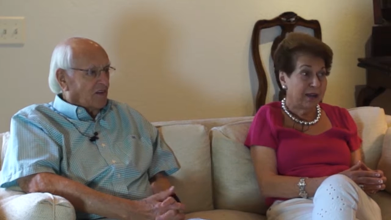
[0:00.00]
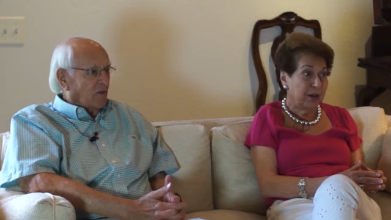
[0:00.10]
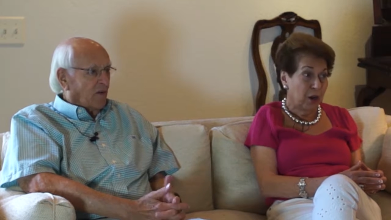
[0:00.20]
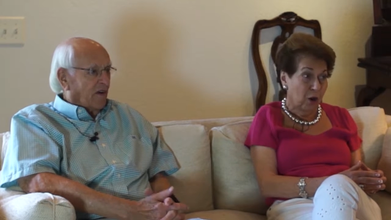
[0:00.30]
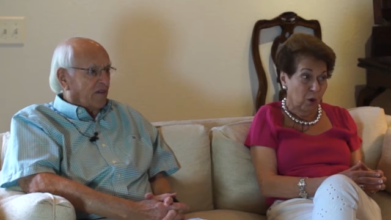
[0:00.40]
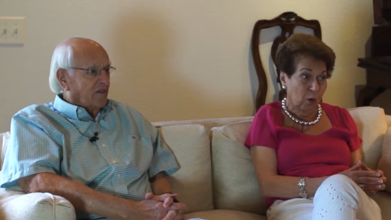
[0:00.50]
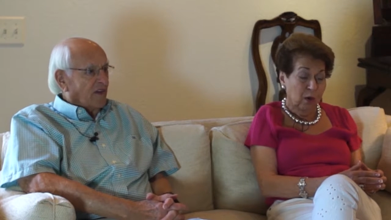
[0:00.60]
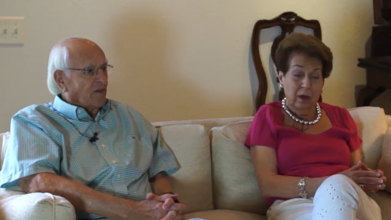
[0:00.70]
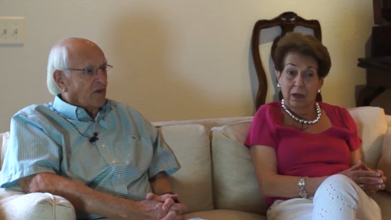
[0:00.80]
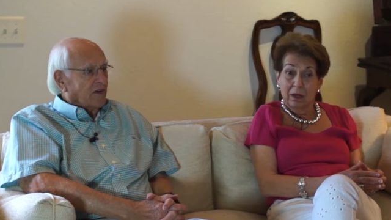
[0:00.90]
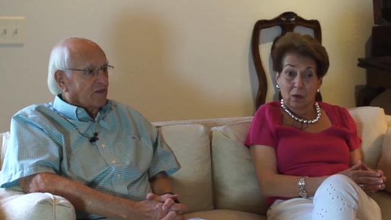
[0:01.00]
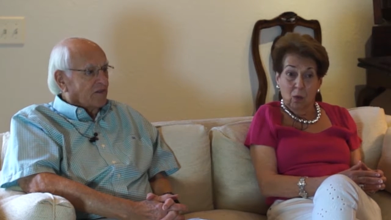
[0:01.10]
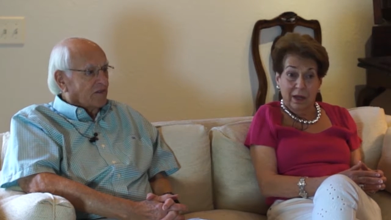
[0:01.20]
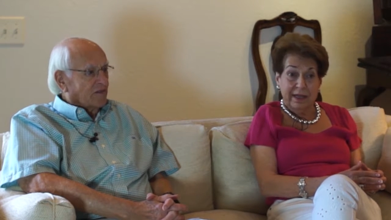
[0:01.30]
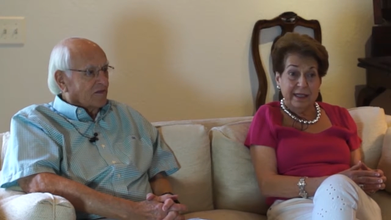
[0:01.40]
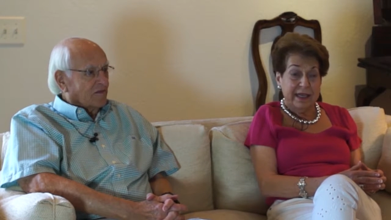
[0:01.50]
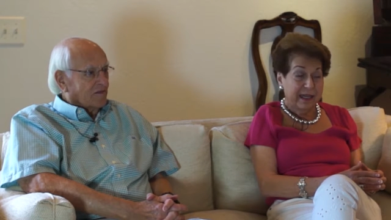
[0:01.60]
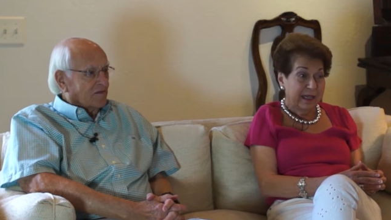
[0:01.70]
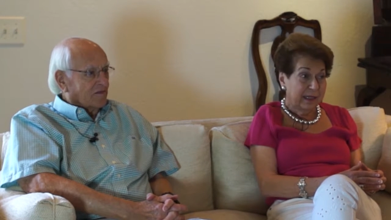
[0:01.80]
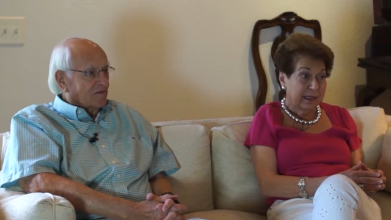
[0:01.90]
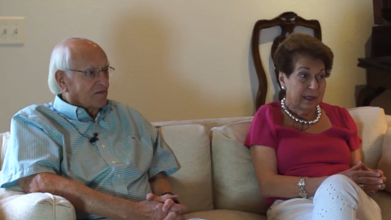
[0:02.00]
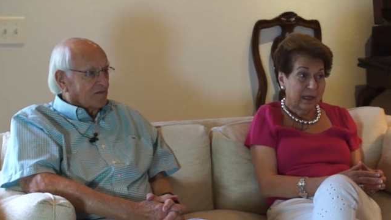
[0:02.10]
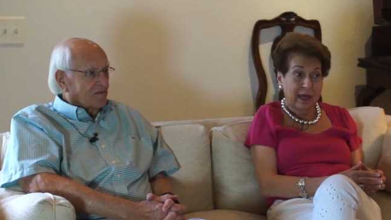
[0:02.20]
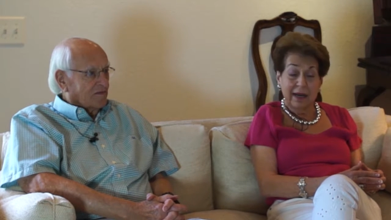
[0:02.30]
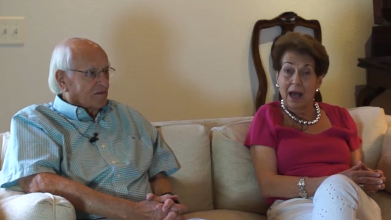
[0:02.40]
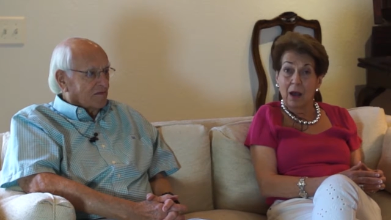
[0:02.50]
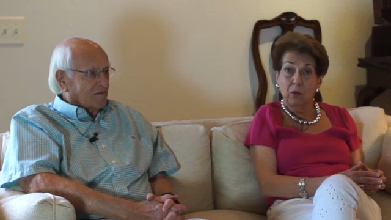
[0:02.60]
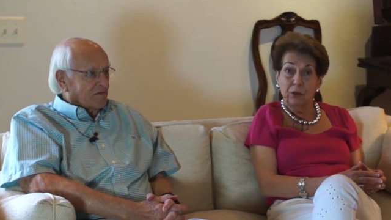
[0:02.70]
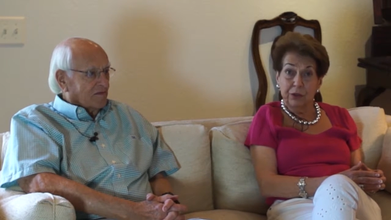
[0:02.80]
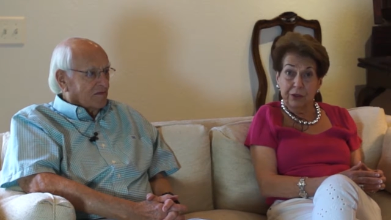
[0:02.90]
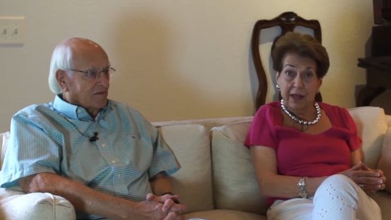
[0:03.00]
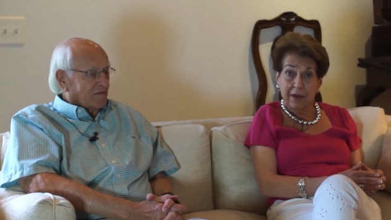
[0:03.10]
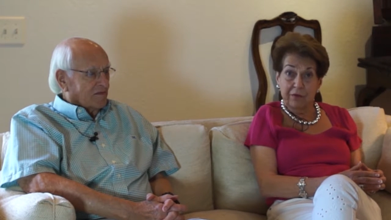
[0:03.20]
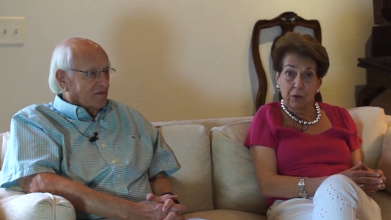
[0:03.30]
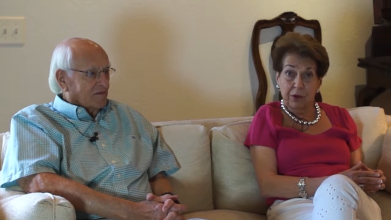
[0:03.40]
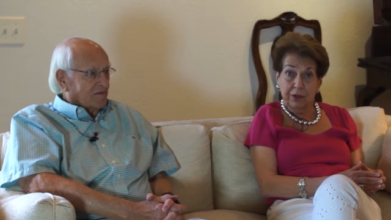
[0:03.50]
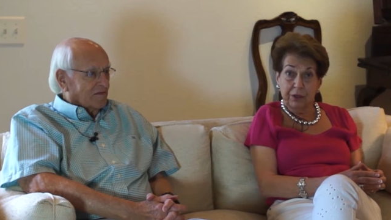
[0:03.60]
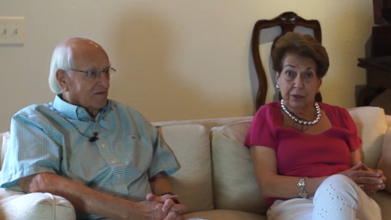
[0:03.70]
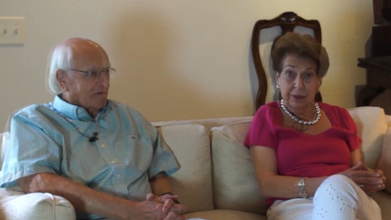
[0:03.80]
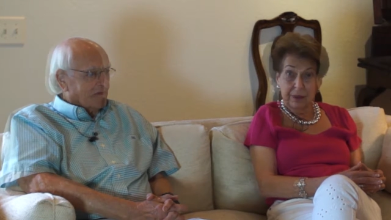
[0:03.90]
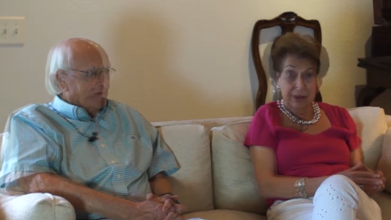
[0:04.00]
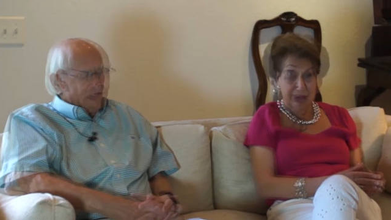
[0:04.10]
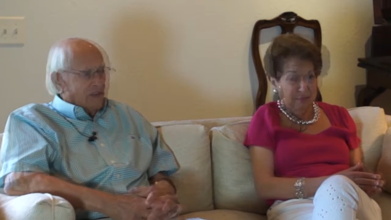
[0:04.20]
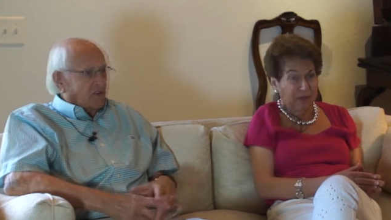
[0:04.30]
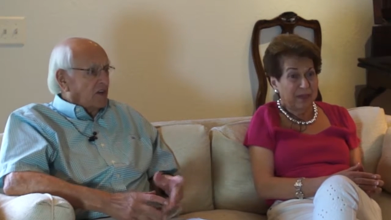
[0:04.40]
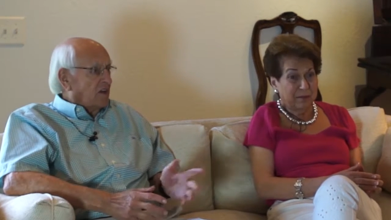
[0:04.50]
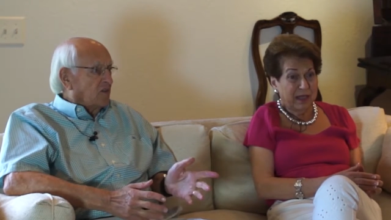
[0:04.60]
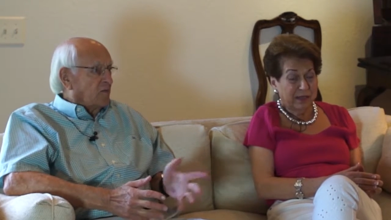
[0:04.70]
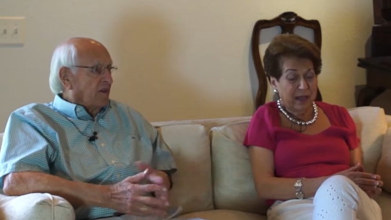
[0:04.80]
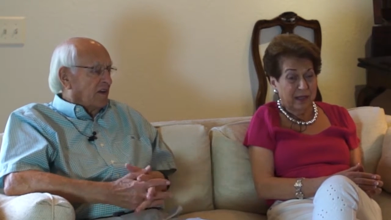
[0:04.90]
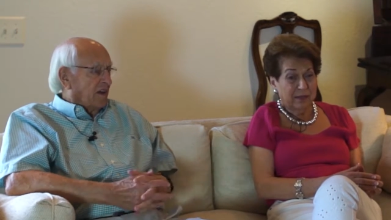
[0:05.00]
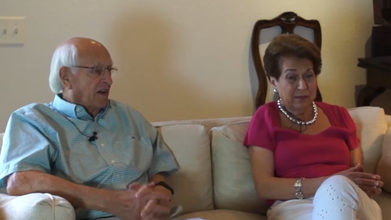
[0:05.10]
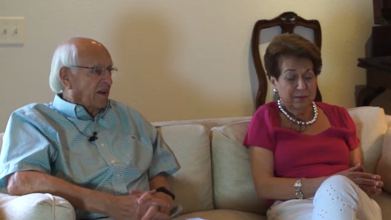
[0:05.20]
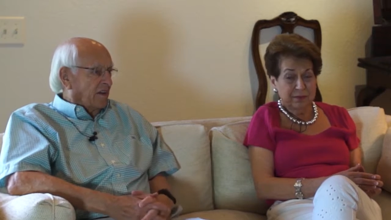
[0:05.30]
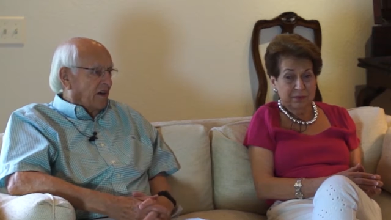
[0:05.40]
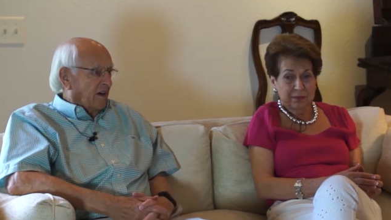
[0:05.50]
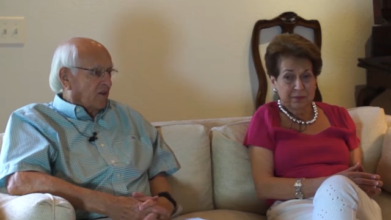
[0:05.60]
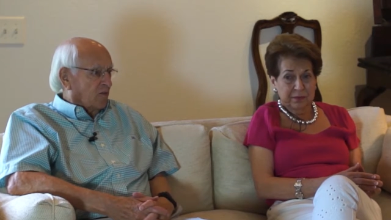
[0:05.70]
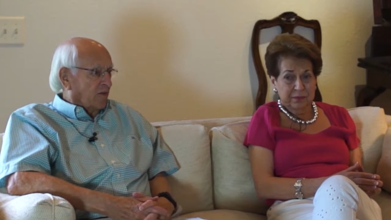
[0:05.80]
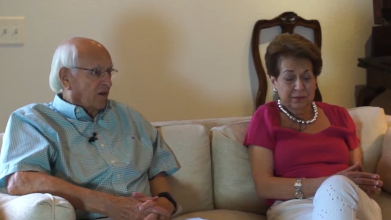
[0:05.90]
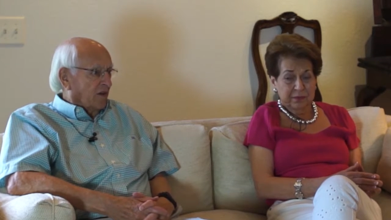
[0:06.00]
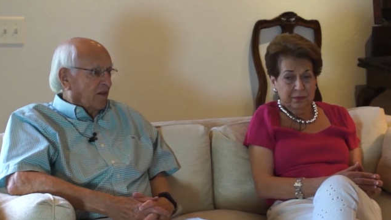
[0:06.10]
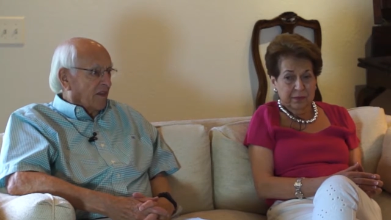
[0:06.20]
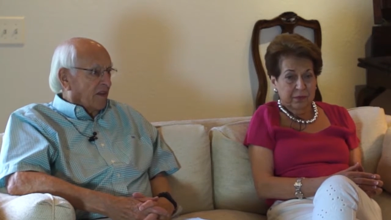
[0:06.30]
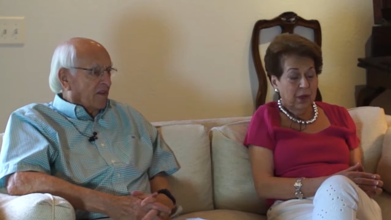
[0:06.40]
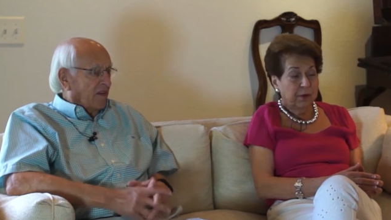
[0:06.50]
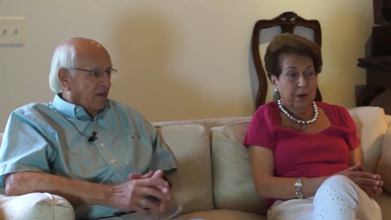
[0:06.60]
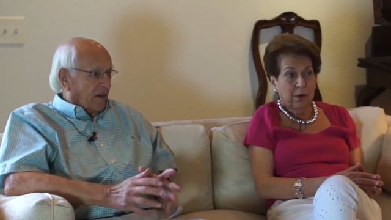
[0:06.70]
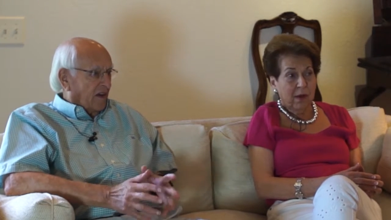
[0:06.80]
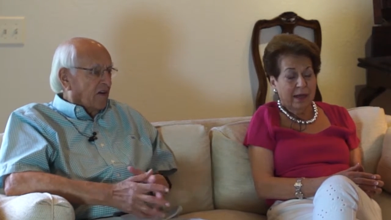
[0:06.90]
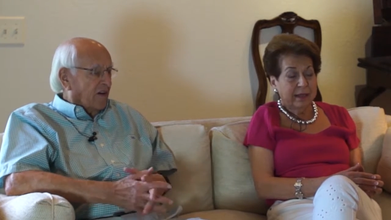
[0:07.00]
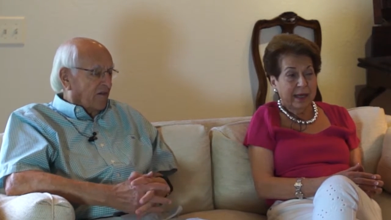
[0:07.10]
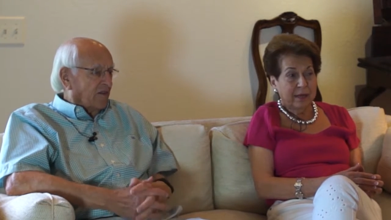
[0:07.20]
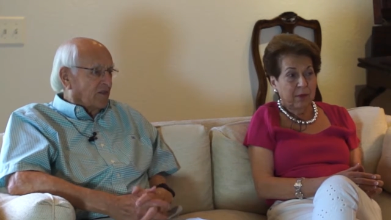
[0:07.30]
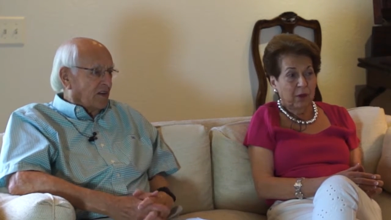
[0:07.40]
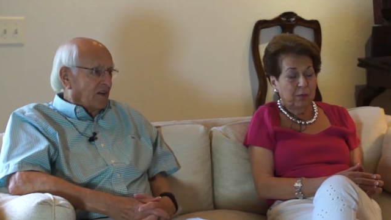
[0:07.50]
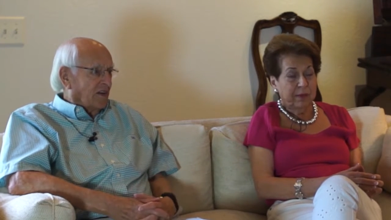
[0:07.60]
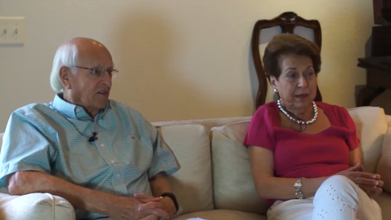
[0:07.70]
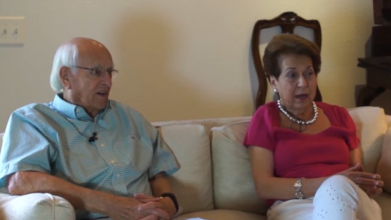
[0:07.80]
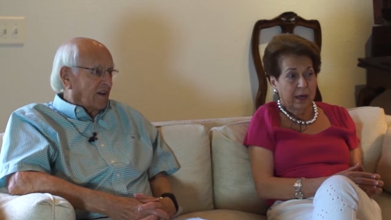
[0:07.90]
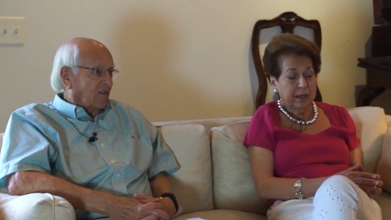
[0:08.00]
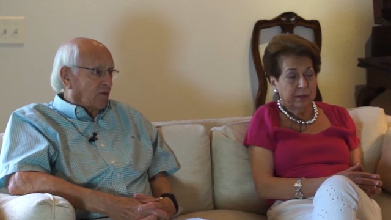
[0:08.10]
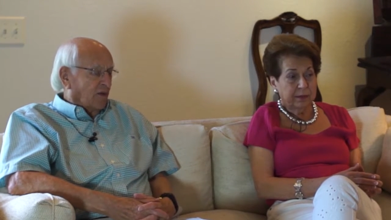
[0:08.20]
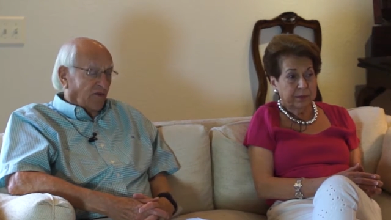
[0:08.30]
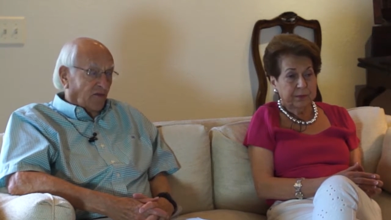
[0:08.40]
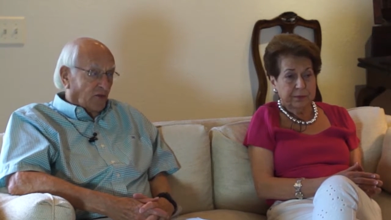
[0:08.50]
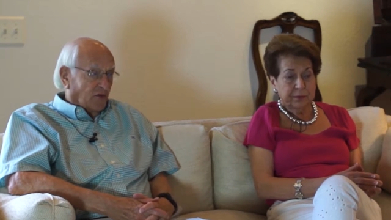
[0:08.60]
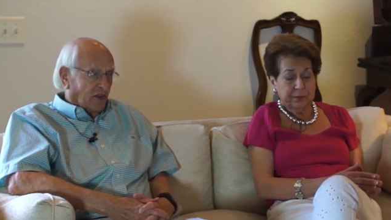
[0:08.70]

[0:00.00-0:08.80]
Speaker 1: you knew where everything was.
Speaker 2: What he needs, and I will do that for you. I and really she
Speaker 1: didn't spend the night at the hospital.
Speaker 2: No, the no, caregivers
Speaker 1: did. I had 24